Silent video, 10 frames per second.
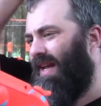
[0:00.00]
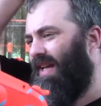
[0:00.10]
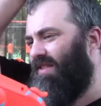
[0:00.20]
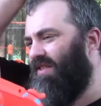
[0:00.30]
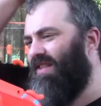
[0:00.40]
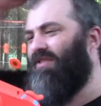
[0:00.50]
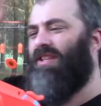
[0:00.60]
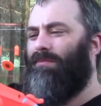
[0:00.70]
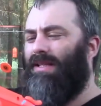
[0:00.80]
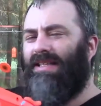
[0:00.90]
It's just, there's
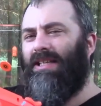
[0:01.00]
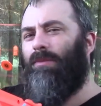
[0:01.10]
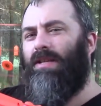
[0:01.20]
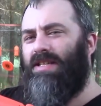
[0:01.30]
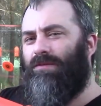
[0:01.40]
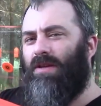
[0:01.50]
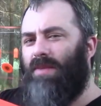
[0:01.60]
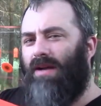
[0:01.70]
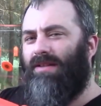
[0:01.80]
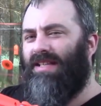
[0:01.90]
something a little bit different
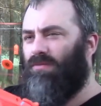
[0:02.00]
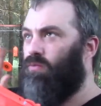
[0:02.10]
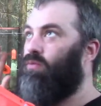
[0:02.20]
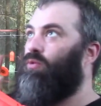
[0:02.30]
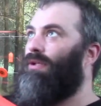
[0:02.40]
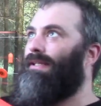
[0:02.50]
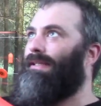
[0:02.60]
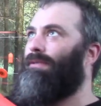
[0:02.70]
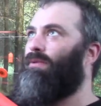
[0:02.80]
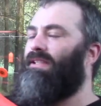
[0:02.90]
about it that's
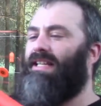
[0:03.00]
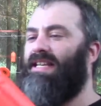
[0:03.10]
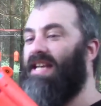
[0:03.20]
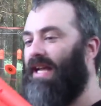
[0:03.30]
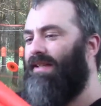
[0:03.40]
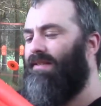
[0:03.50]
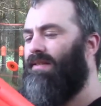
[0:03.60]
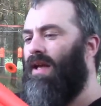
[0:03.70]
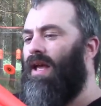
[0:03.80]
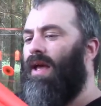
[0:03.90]
really, really nice.